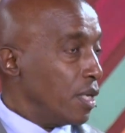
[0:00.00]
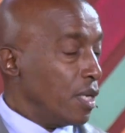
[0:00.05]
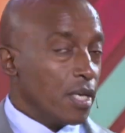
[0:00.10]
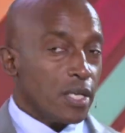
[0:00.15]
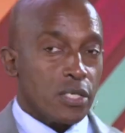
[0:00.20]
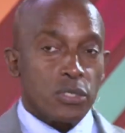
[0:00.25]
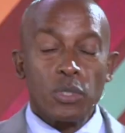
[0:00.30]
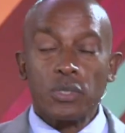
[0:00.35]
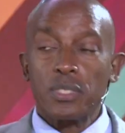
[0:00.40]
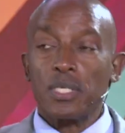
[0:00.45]

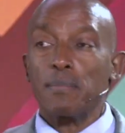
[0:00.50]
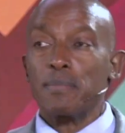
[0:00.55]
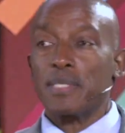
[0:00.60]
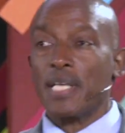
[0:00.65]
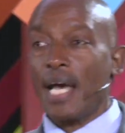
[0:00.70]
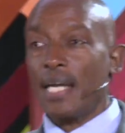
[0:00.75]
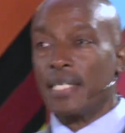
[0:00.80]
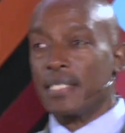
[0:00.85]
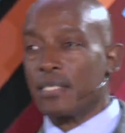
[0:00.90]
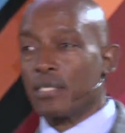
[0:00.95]
So some
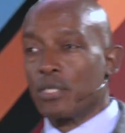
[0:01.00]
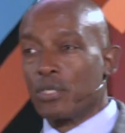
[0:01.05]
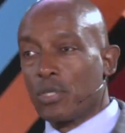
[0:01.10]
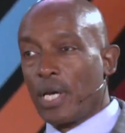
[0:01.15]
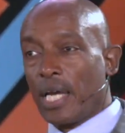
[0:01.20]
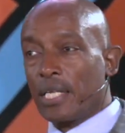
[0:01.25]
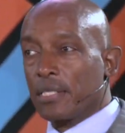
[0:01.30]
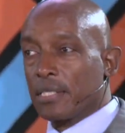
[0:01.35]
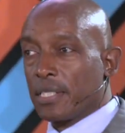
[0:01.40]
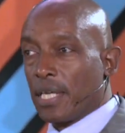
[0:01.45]
scientists are trying
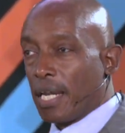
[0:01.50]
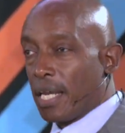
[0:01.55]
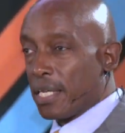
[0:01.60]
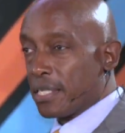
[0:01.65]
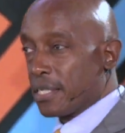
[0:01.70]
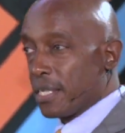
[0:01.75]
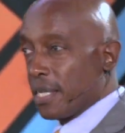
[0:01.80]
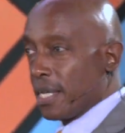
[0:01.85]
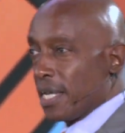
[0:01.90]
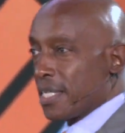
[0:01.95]
to tell us
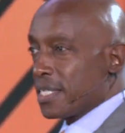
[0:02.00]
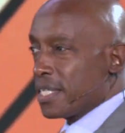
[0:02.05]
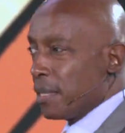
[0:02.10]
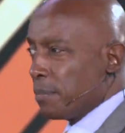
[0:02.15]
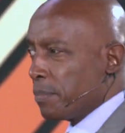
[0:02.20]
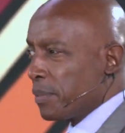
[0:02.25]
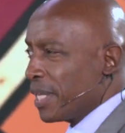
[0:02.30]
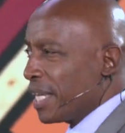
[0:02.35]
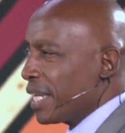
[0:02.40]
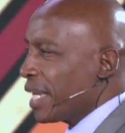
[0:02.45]

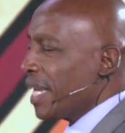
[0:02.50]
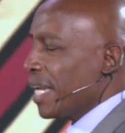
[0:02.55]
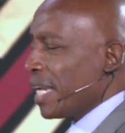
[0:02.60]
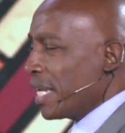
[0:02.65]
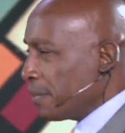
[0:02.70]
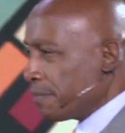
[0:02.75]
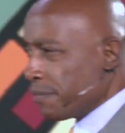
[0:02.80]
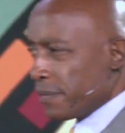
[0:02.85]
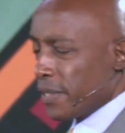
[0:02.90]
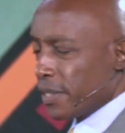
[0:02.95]
something
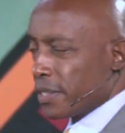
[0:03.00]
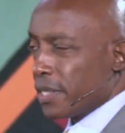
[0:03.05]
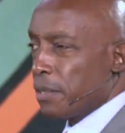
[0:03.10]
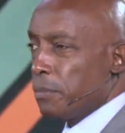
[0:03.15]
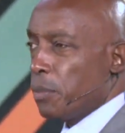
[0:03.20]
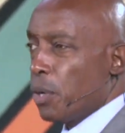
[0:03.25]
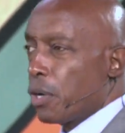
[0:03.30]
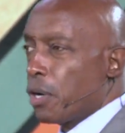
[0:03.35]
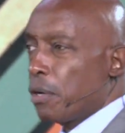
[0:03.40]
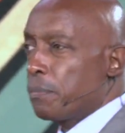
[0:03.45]
infinitely
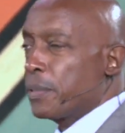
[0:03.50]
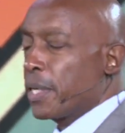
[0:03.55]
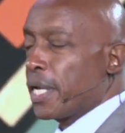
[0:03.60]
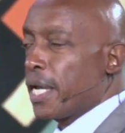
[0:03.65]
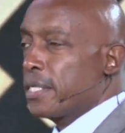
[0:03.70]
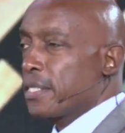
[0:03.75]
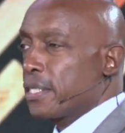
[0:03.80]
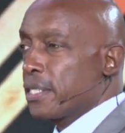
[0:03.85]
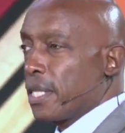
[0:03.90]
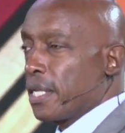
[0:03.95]
more
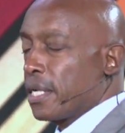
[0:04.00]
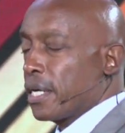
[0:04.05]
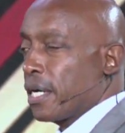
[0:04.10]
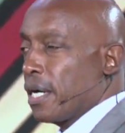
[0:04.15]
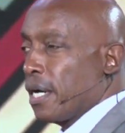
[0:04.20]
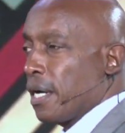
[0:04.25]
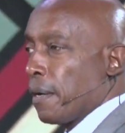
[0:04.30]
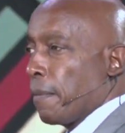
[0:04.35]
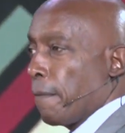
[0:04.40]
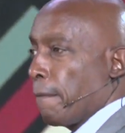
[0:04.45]
complicated than a car,